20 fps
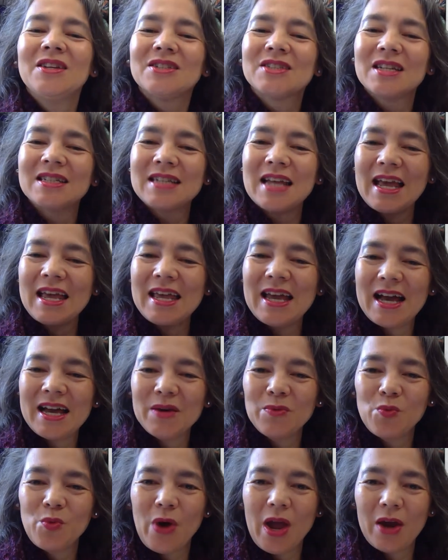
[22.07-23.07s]
Today
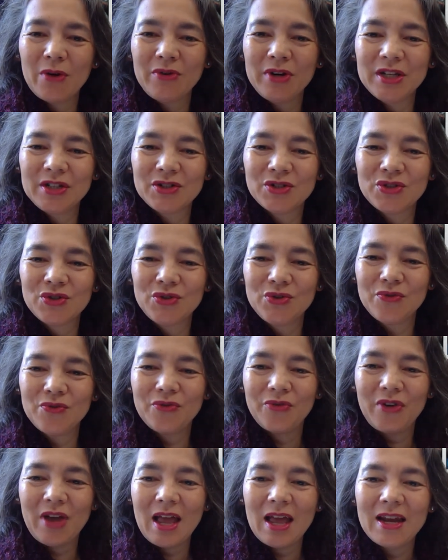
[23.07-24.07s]
I'm wearing two
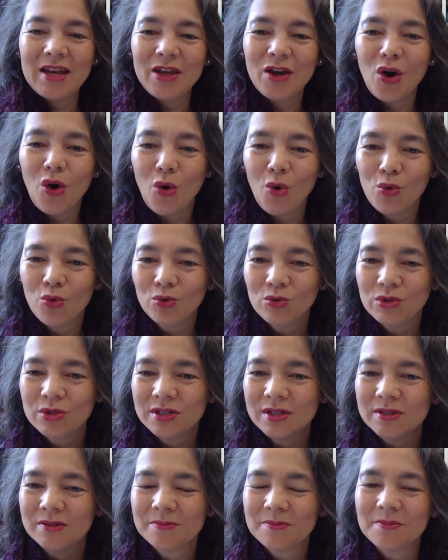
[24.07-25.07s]
fairly
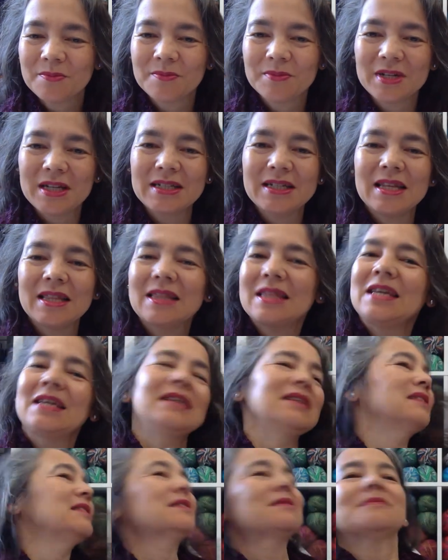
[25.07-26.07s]
old knitted
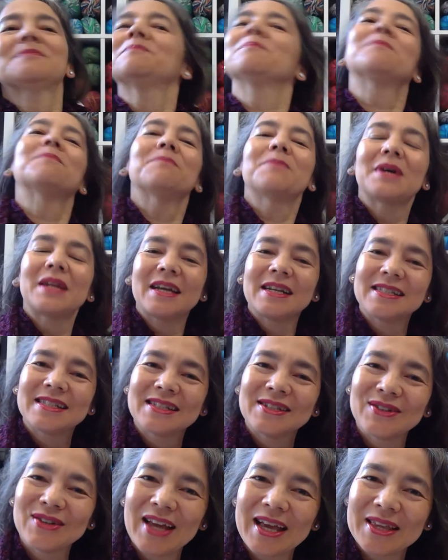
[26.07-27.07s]
things, but I
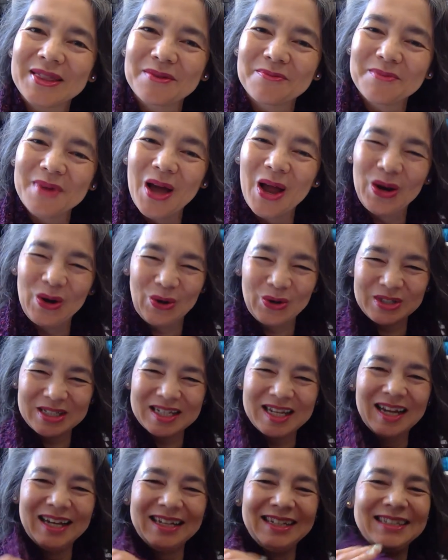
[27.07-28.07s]
still like them a
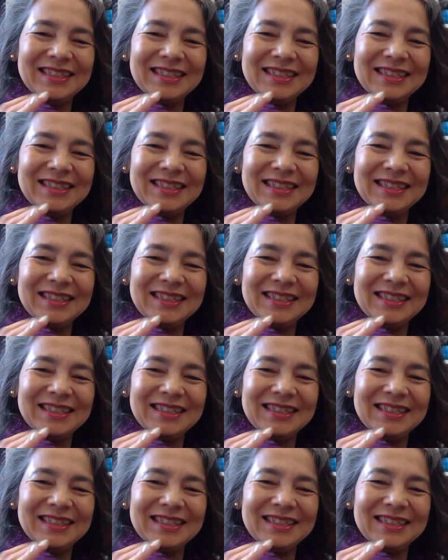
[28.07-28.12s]
lot.